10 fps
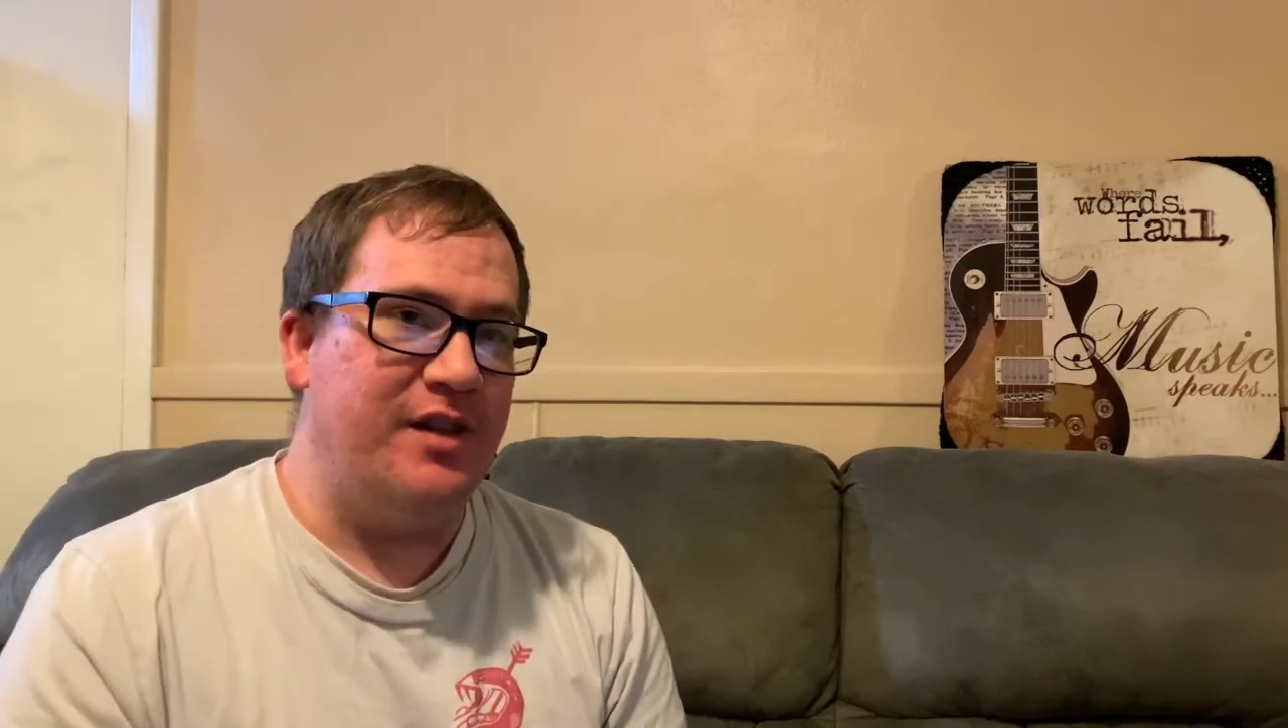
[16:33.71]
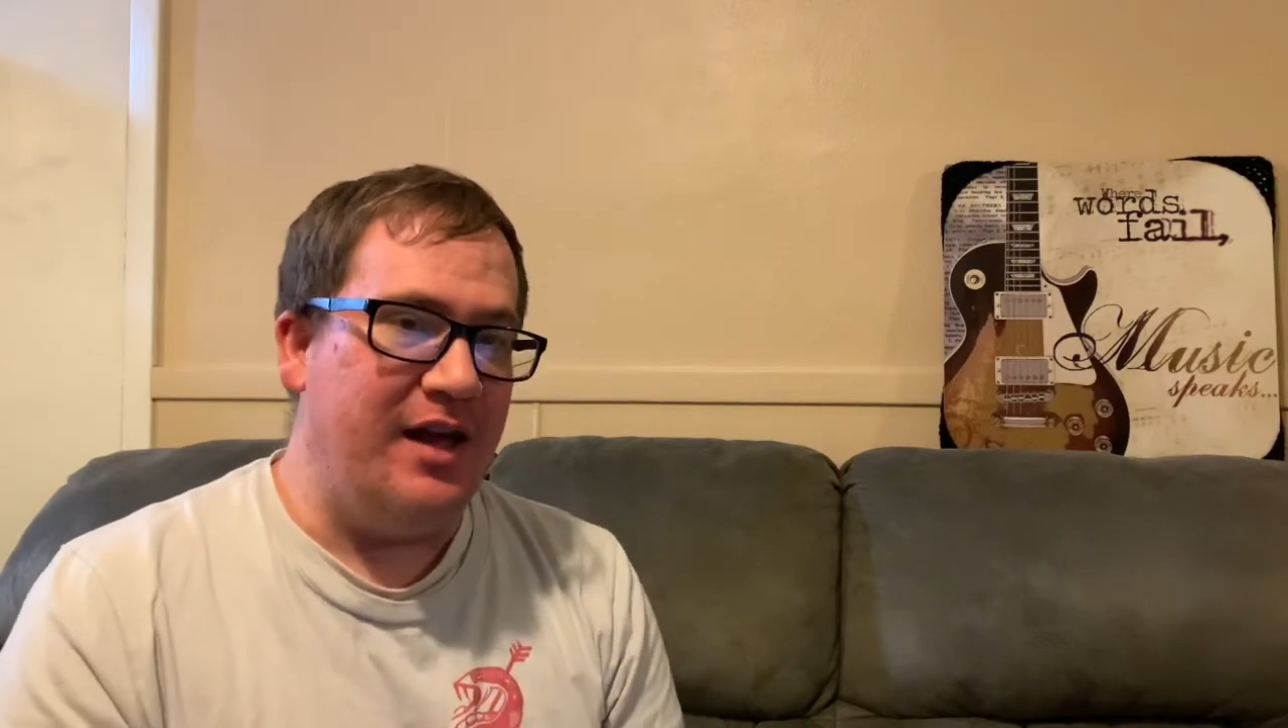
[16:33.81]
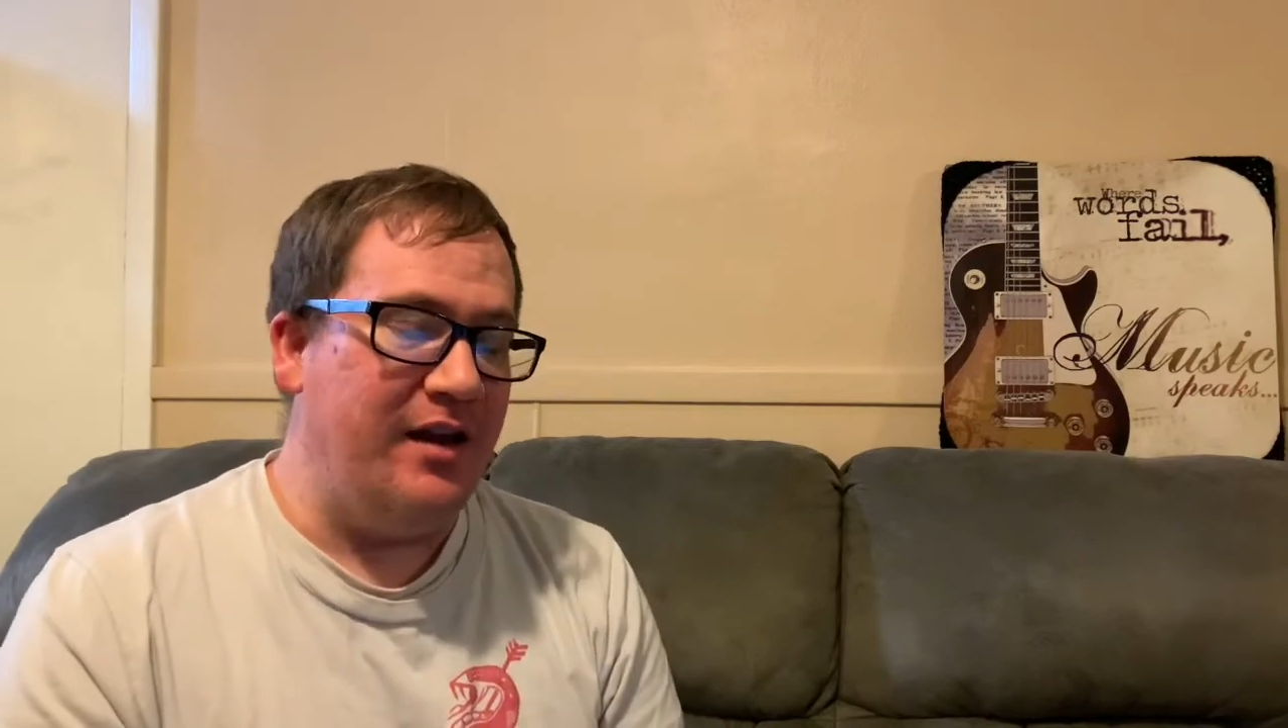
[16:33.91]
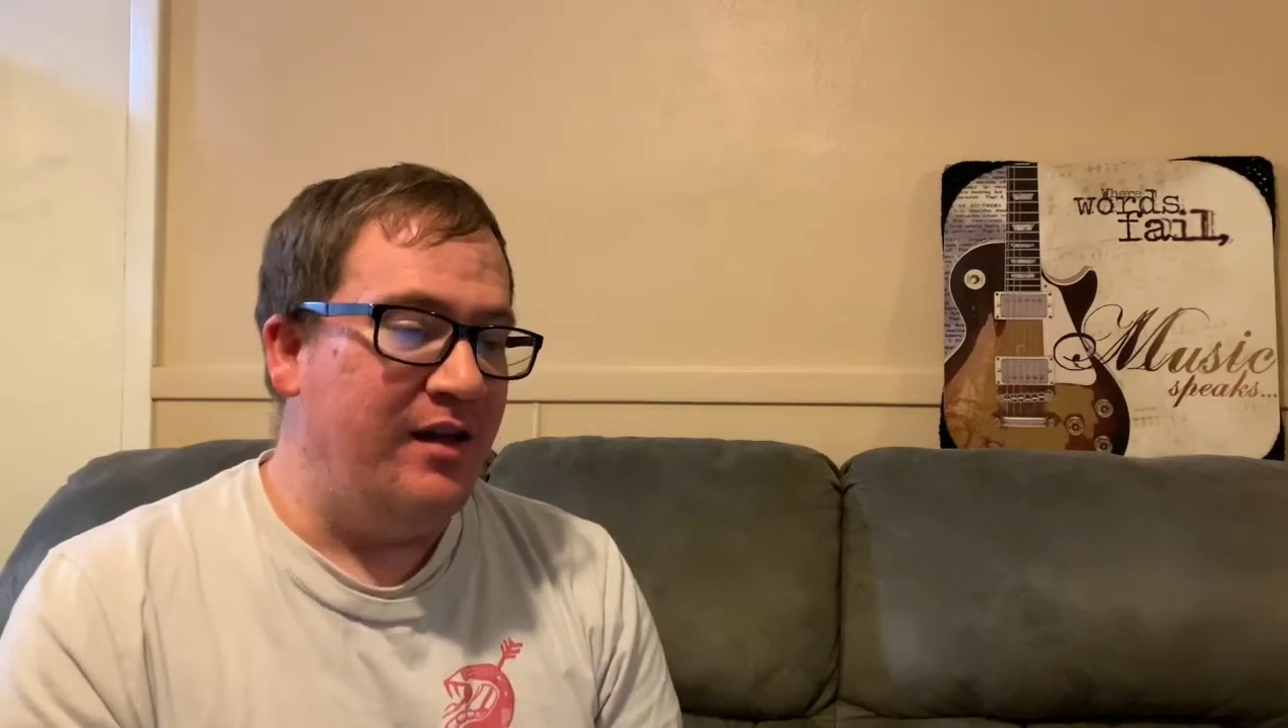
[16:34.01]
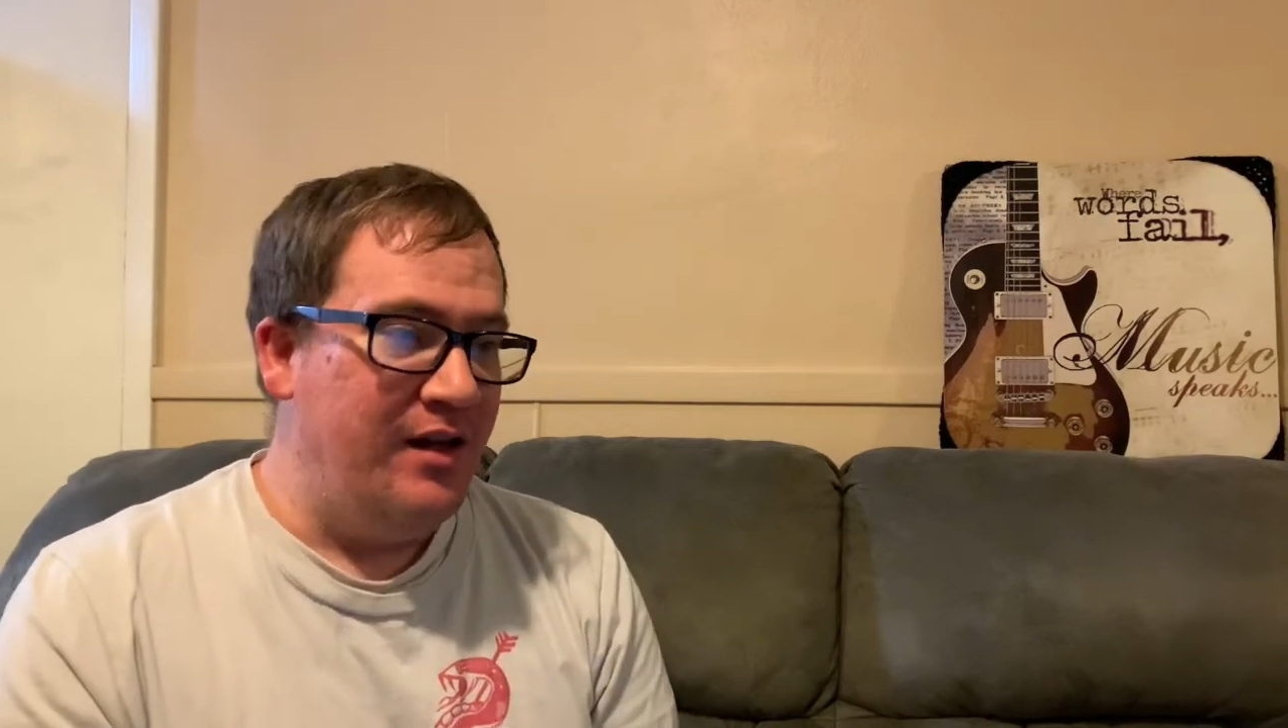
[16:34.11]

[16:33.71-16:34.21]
that